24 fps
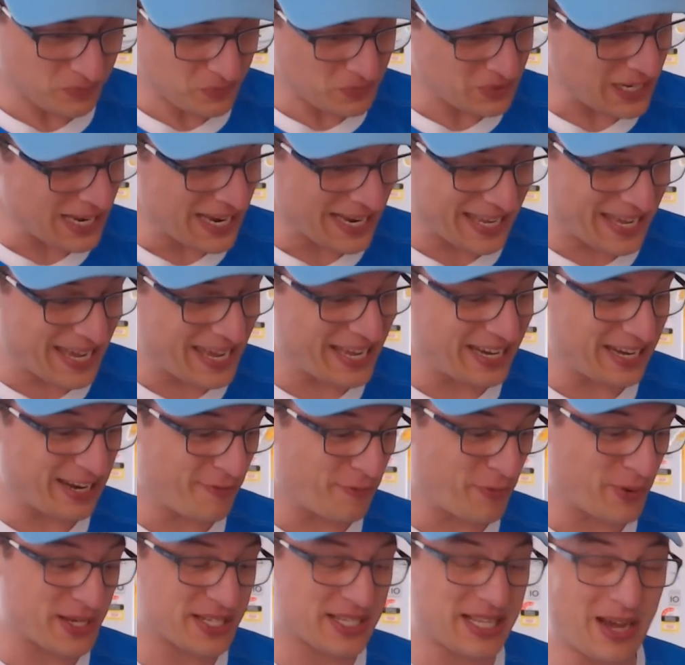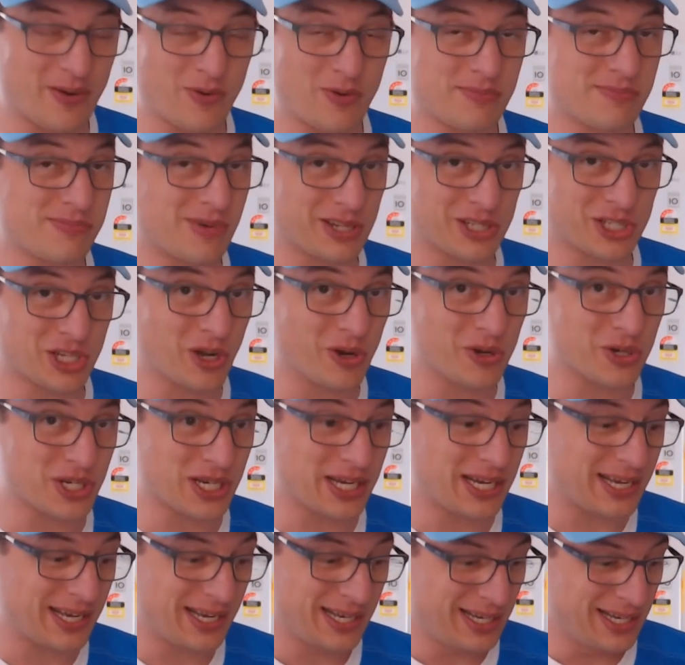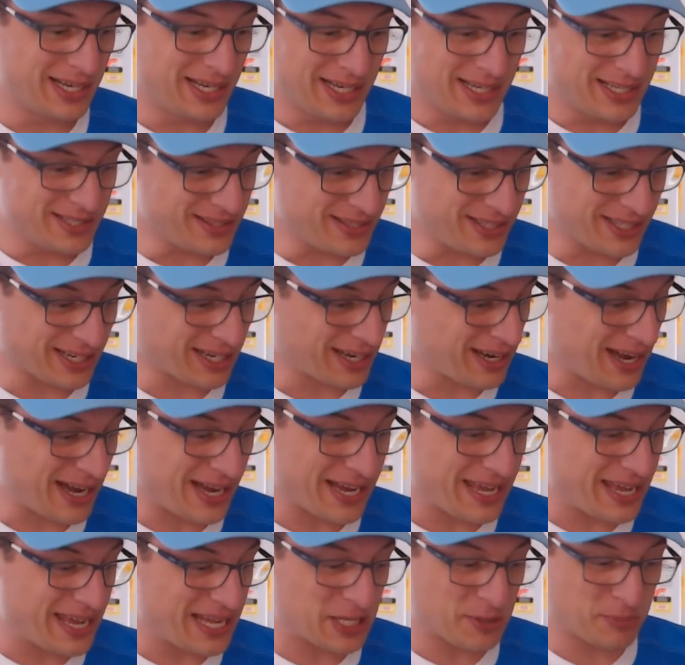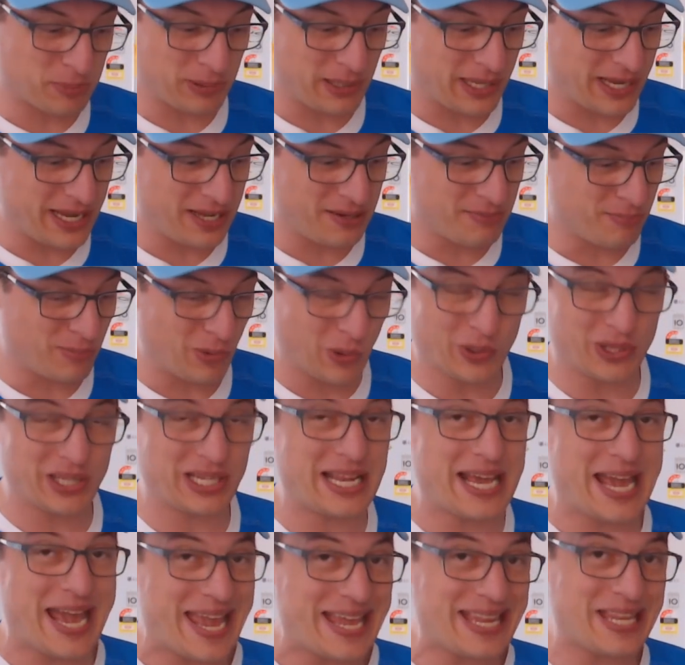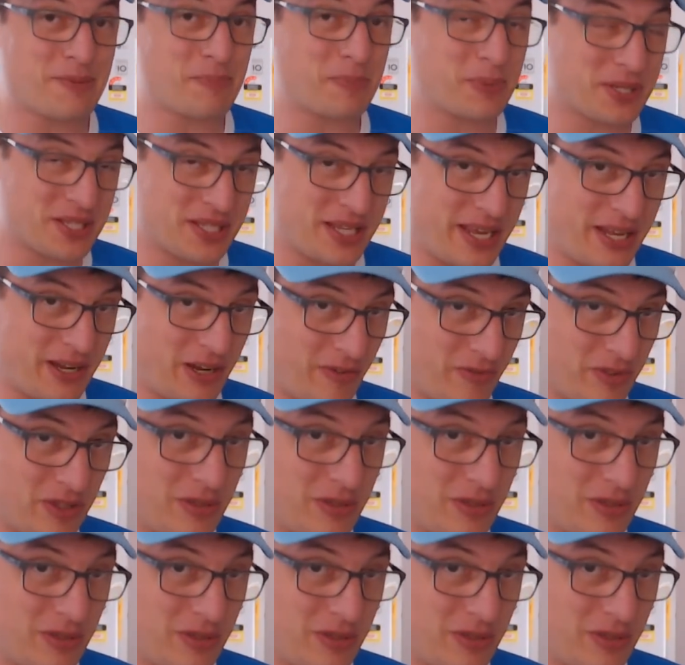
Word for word: again, if we start with Montoya, the guy has played more than eighty percent of the